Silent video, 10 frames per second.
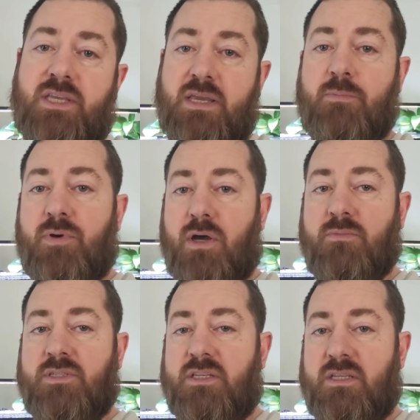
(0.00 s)
get
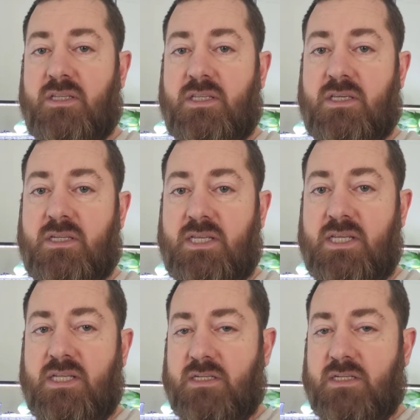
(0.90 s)
pumps in the need.